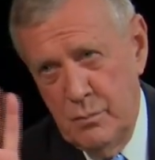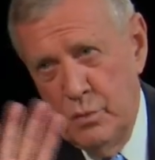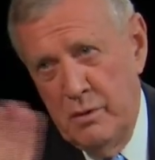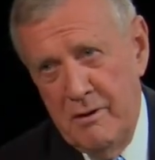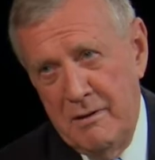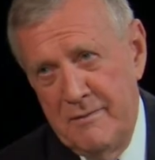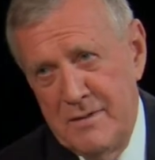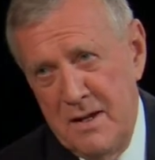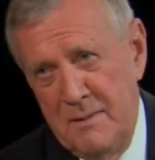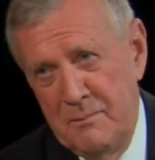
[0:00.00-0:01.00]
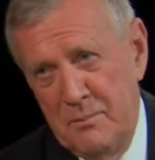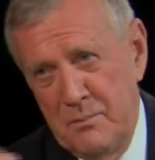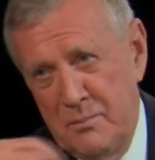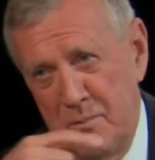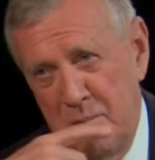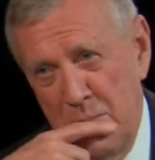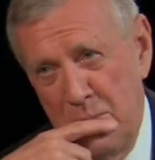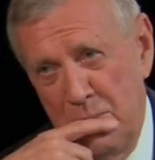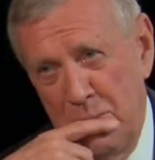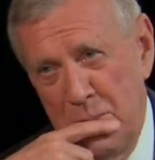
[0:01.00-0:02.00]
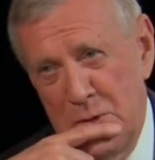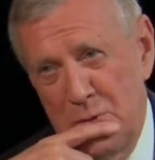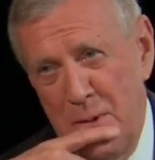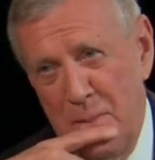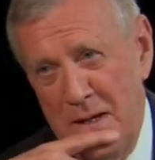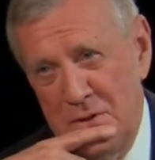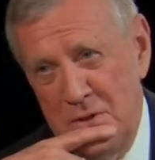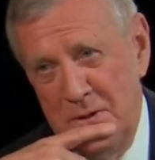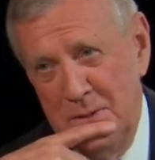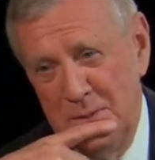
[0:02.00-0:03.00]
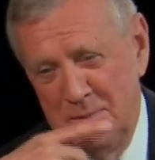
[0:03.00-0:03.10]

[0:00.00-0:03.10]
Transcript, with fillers: We're out of time. Mr. Ambassador?